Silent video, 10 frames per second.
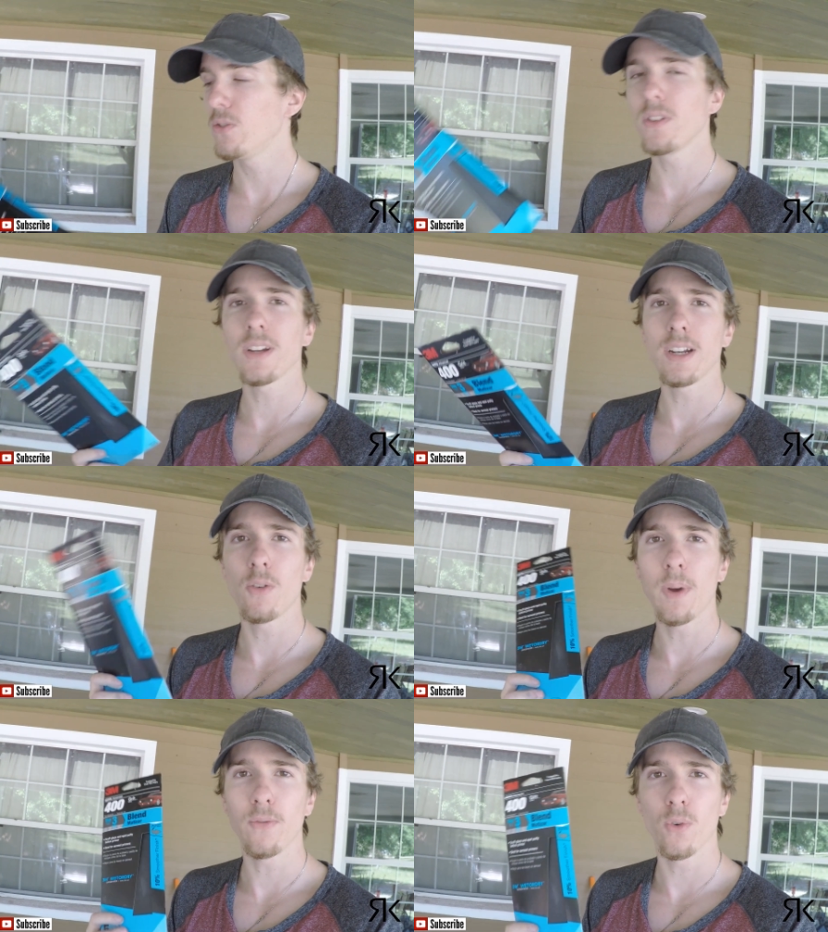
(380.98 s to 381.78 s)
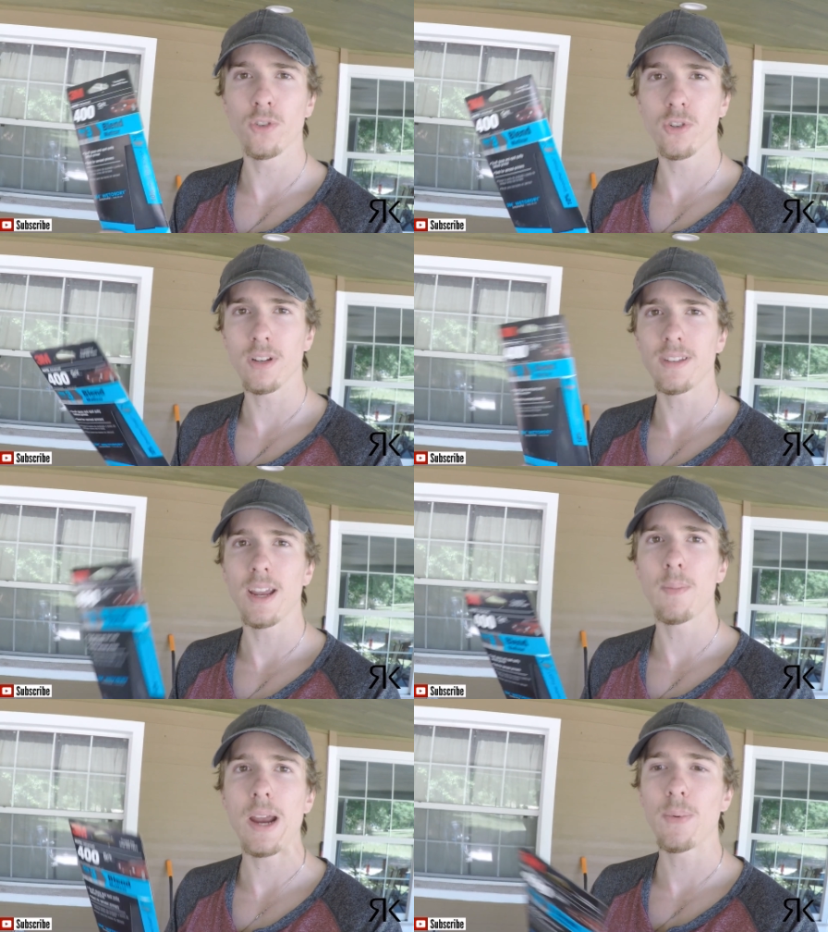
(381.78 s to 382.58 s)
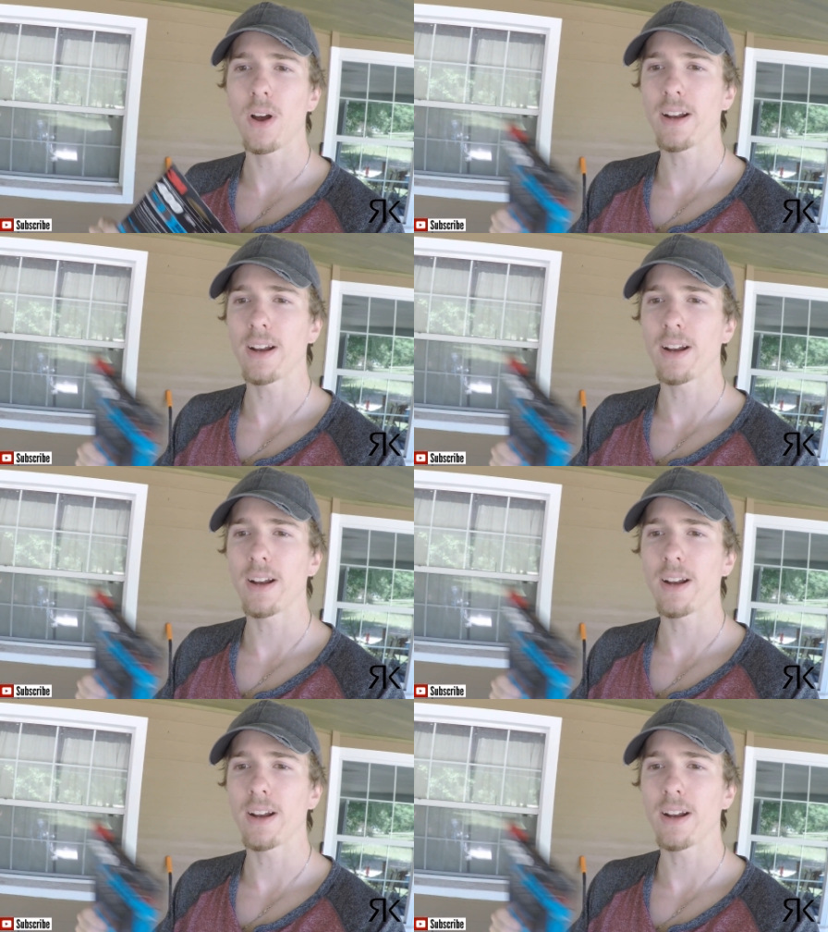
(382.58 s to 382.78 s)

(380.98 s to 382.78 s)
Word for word: As soon as I get down with my four hundred grit sandpaper,